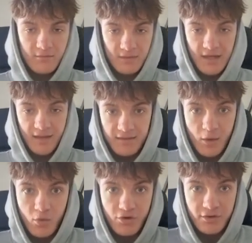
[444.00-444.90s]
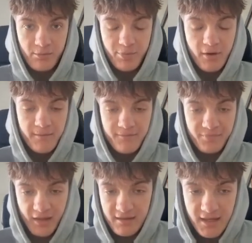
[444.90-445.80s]
Yeah, they would, but
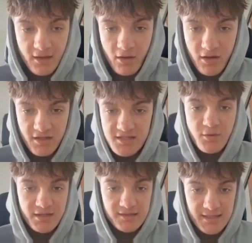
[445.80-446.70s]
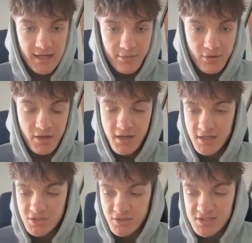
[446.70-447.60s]
they can't, so it doesn't happen.
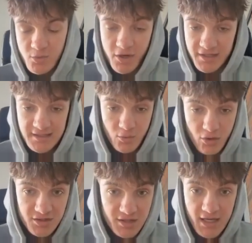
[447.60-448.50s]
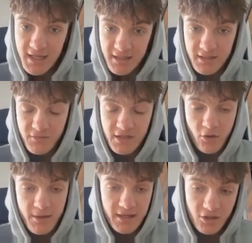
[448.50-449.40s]
So this is why you need to watch this video
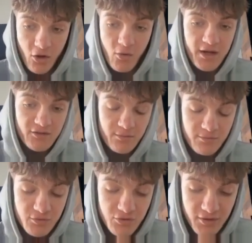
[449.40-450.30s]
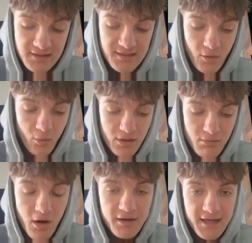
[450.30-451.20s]
and then go and treat it with
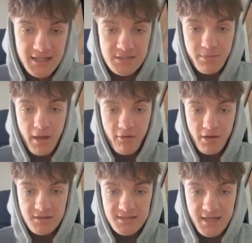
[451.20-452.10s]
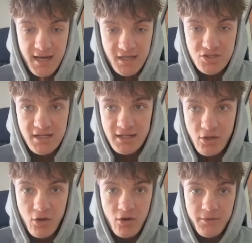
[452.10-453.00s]
market experience and actually
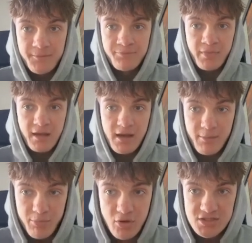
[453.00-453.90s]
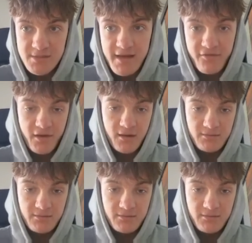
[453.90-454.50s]
learn and put some effort in.